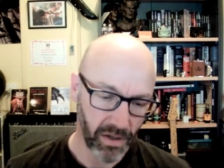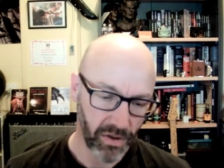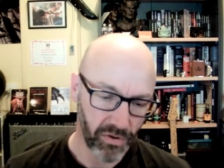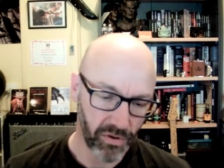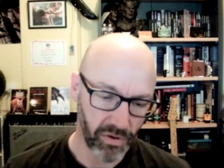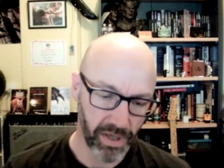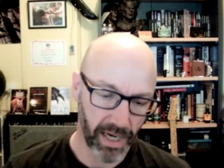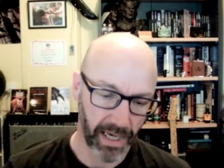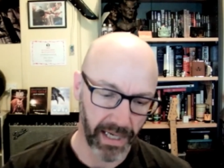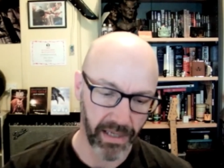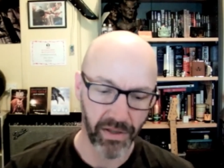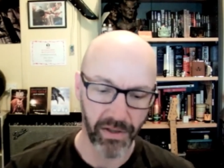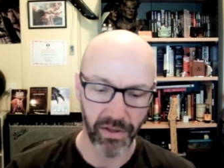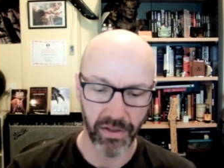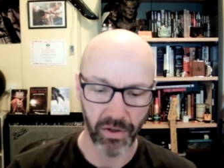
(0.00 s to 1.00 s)
Drew dug
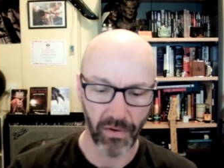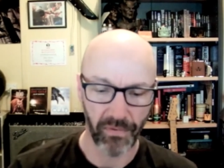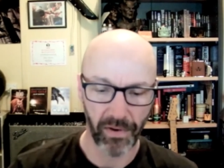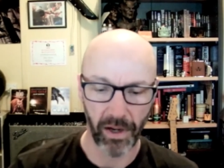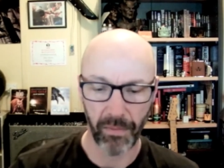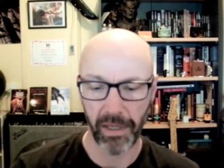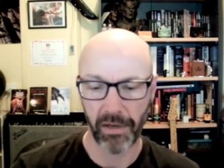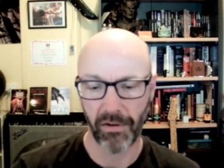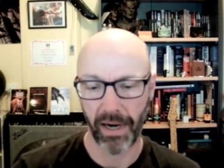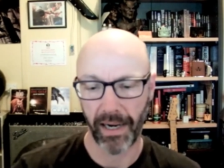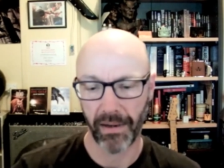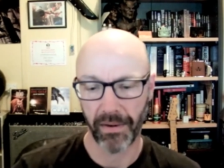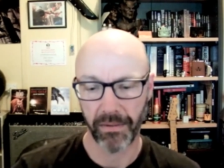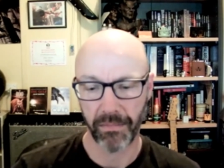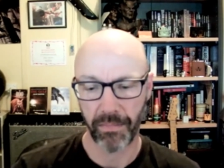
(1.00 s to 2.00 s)
into the soft, loamy
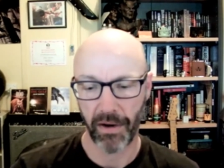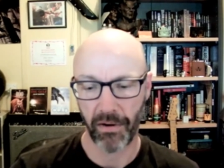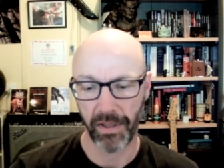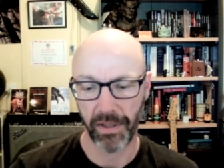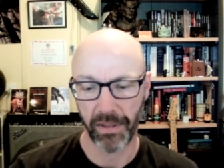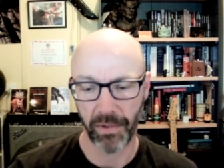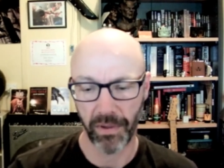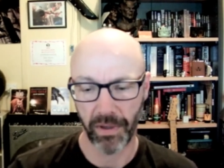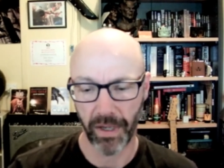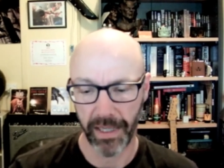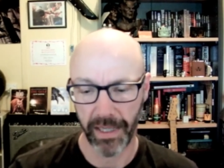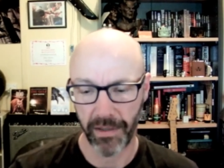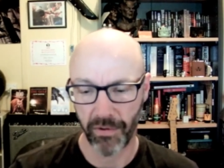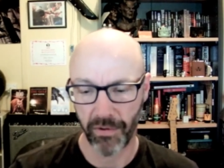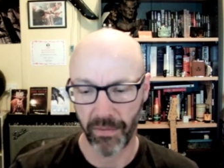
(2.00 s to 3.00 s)
ground and buried the
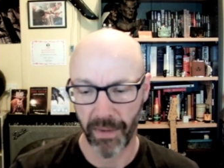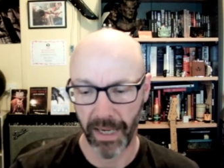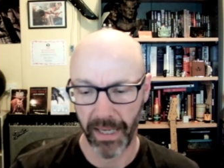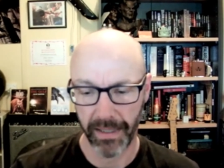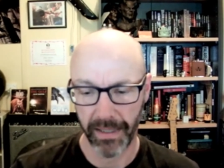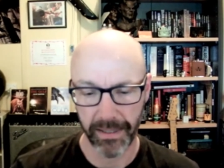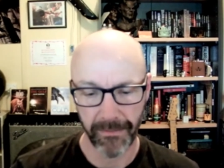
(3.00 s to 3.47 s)
mutilated remains.